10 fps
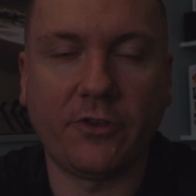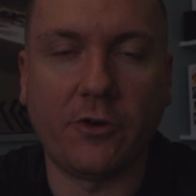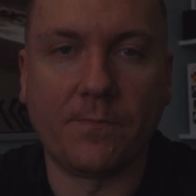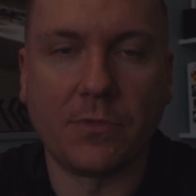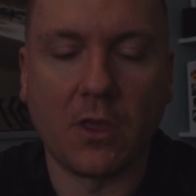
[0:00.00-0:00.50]

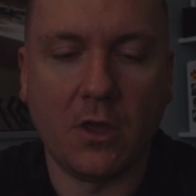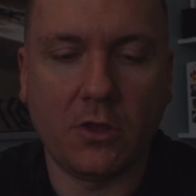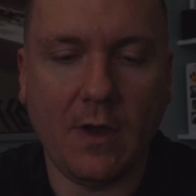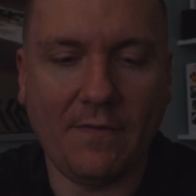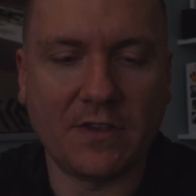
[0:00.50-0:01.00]
So
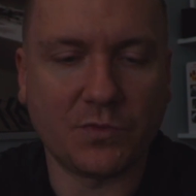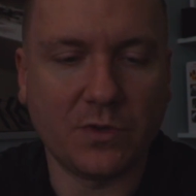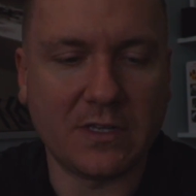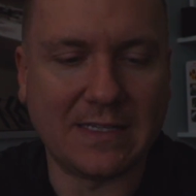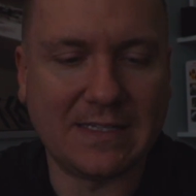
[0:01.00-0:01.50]
you have this
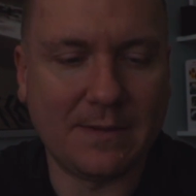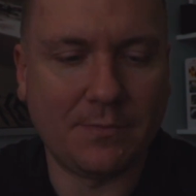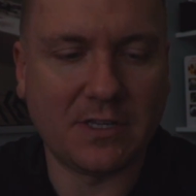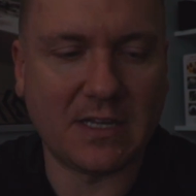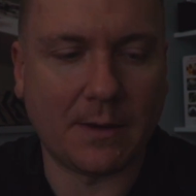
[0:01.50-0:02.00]
really
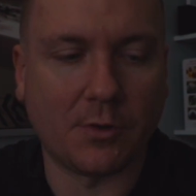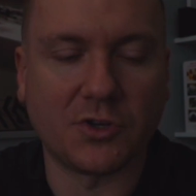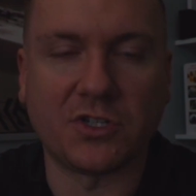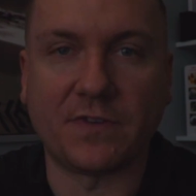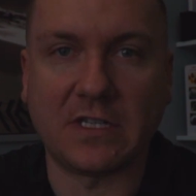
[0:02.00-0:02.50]
simplistic
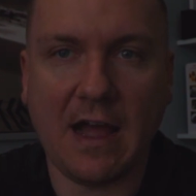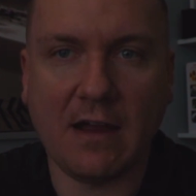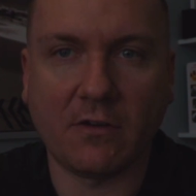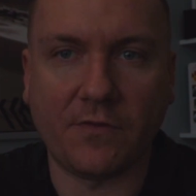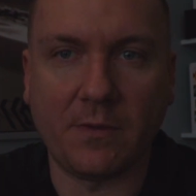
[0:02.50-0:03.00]
approach to
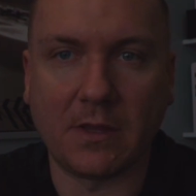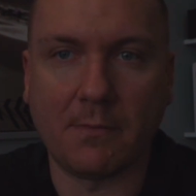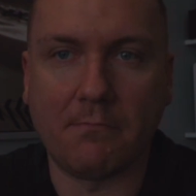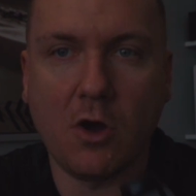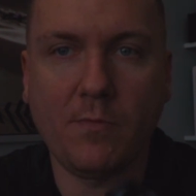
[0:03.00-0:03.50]
photography, but the
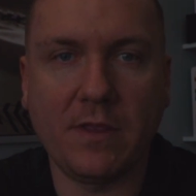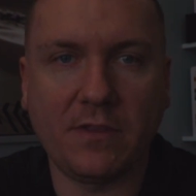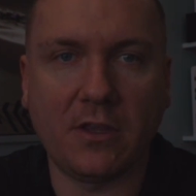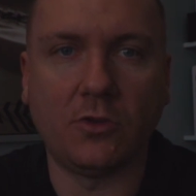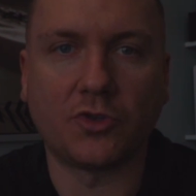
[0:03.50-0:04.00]
moment
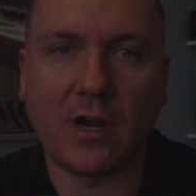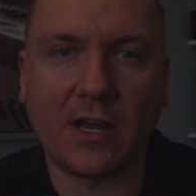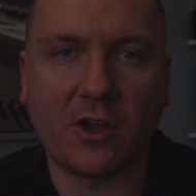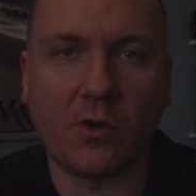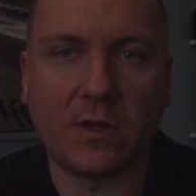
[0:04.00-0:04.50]
that you try
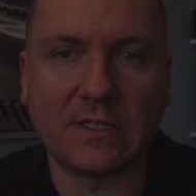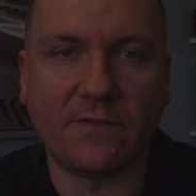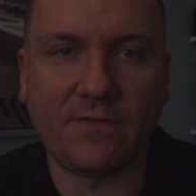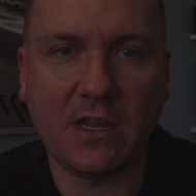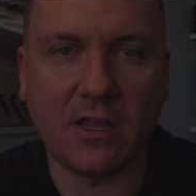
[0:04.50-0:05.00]
to go into
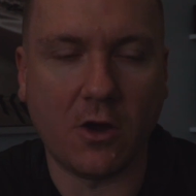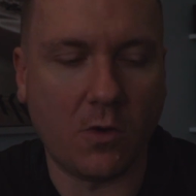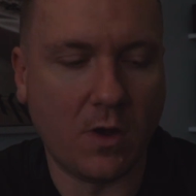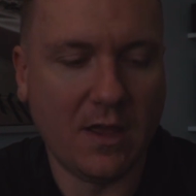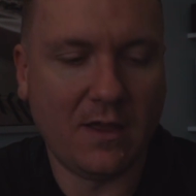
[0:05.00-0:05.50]
video,